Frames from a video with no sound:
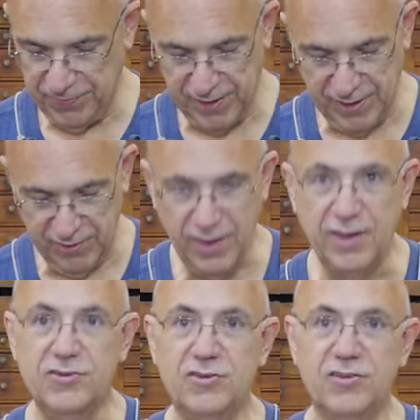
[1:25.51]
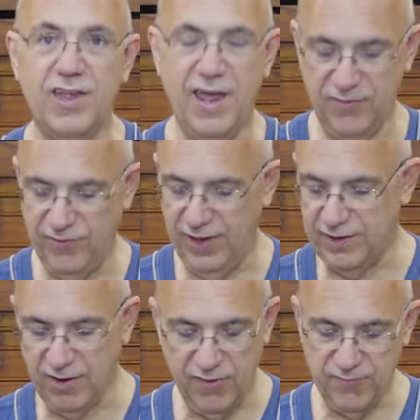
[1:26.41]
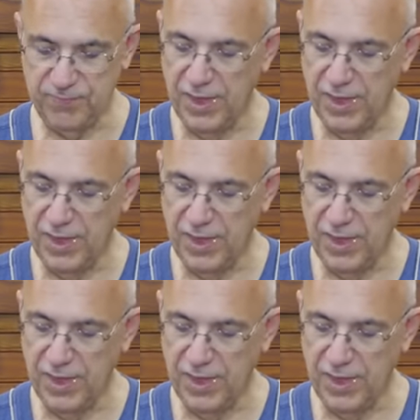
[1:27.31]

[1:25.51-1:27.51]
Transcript: uh, that has just kind of flaked off.